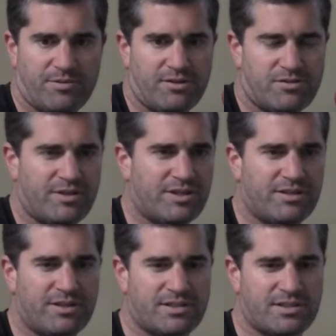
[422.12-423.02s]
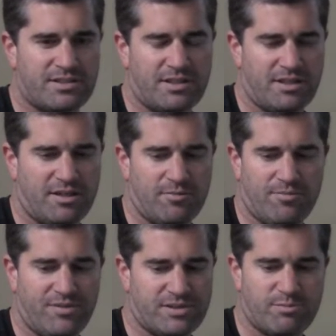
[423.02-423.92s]
here is running Linux.
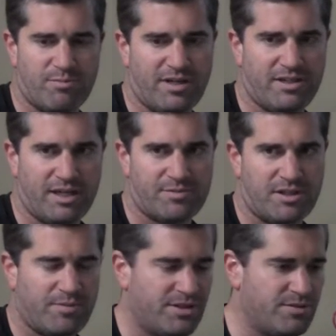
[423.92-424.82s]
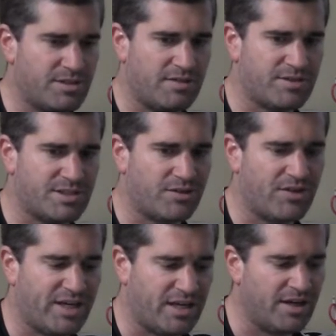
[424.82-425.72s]
this is my main laptop. I use it every single
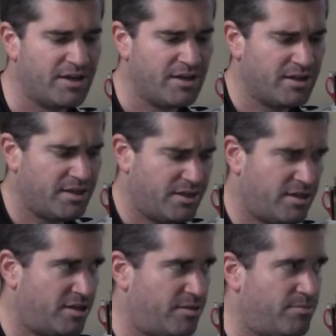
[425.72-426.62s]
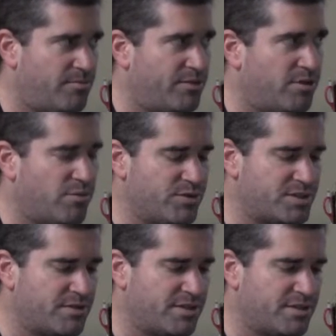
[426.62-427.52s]
day. Um, you know, most
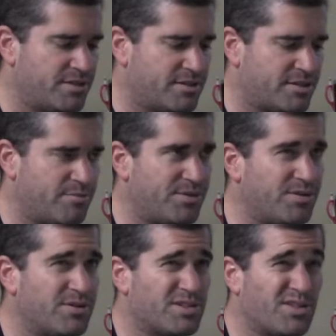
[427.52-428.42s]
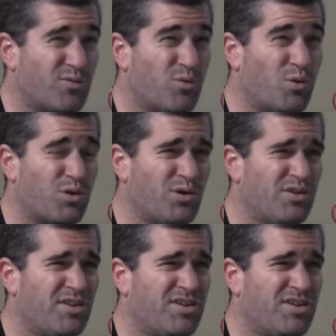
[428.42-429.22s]
of the computers in the world,